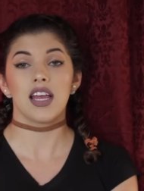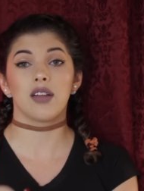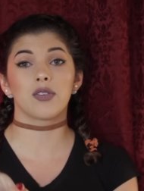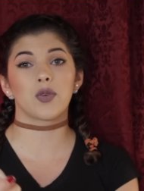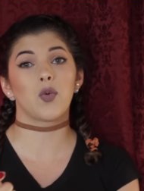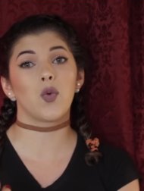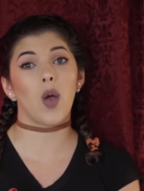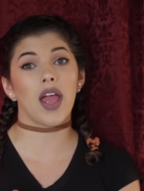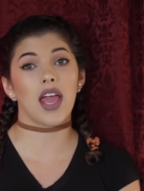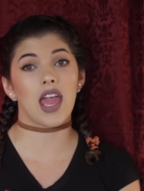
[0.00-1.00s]
And it was
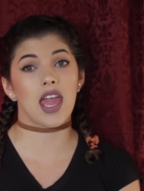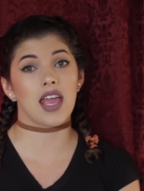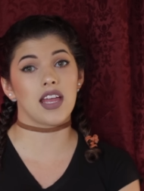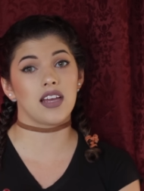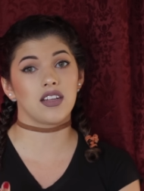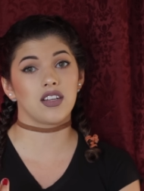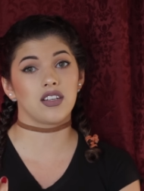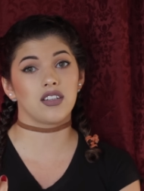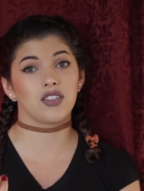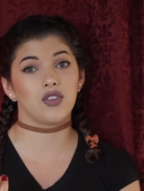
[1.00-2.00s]
way
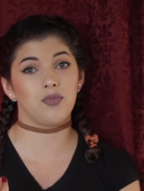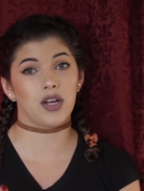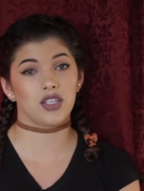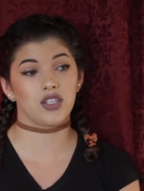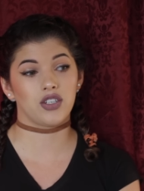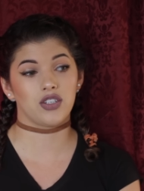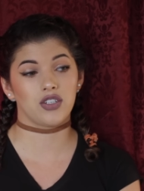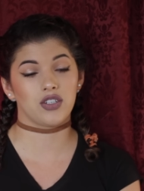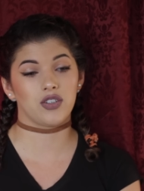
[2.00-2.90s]
too much.